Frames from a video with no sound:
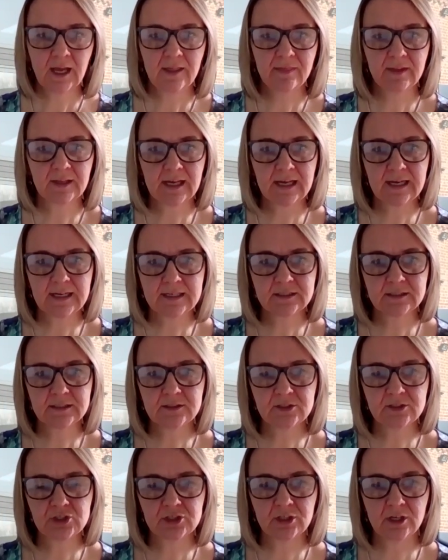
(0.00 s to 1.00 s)
and the
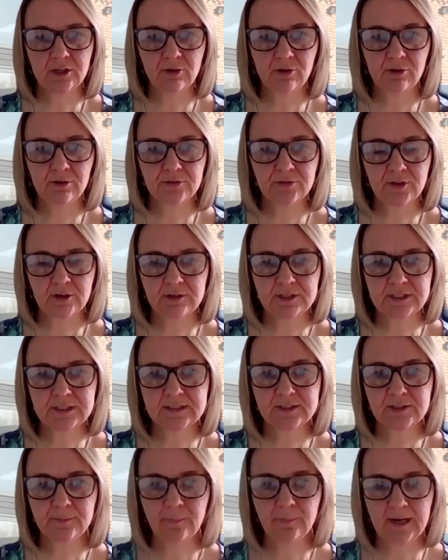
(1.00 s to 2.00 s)
guidance to local
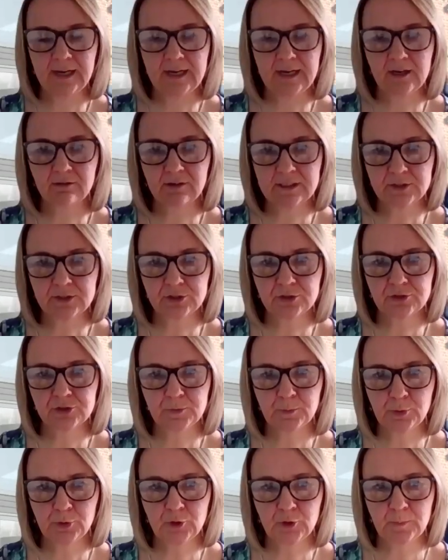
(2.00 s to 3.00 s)
authorities on paying grants to
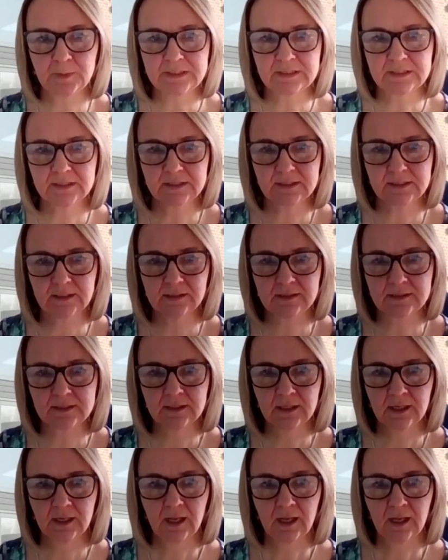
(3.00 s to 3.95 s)
support businesses